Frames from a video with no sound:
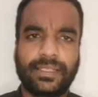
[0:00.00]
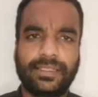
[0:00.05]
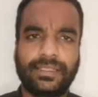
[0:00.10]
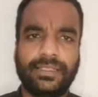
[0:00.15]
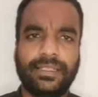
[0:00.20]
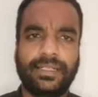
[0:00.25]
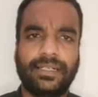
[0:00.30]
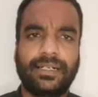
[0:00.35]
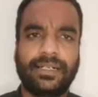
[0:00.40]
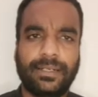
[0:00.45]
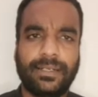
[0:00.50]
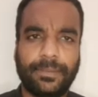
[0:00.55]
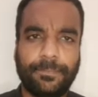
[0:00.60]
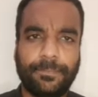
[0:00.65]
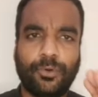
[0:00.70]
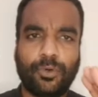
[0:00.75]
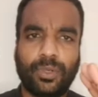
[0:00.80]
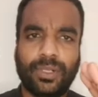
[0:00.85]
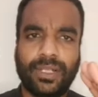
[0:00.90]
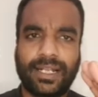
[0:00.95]
the
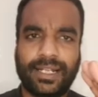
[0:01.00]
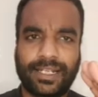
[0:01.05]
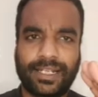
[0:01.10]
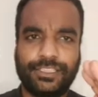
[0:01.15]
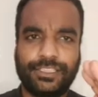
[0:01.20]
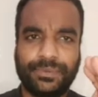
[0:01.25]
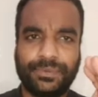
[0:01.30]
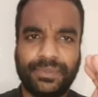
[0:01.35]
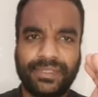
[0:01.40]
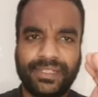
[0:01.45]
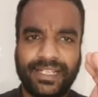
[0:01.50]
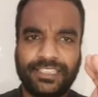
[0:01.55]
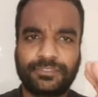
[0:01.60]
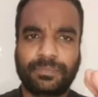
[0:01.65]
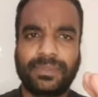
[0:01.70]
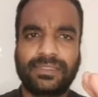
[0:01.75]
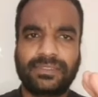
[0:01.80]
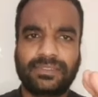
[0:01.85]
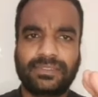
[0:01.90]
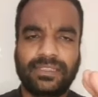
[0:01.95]
pole arrangement, s
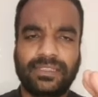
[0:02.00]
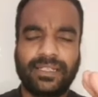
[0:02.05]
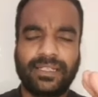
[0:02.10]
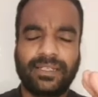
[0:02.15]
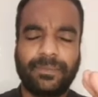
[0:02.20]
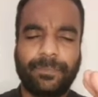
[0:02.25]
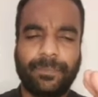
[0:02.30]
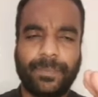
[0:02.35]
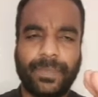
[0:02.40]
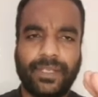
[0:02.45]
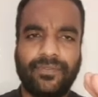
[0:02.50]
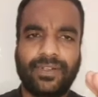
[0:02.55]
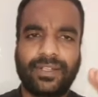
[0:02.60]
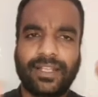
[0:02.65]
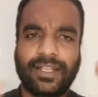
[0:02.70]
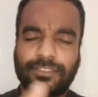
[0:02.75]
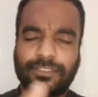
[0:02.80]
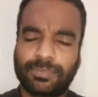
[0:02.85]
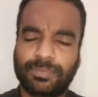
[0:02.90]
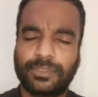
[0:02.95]
plus p1,
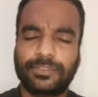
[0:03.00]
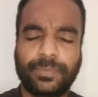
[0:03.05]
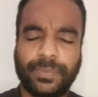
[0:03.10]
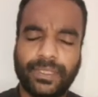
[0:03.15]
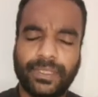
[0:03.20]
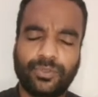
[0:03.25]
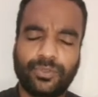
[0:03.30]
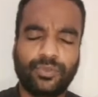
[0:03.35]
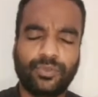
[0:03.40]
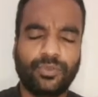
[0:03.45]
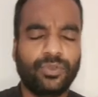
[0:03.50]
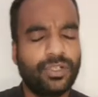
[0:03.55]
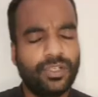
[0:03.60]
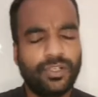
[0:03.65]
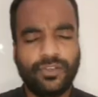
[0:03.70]
s plus p2.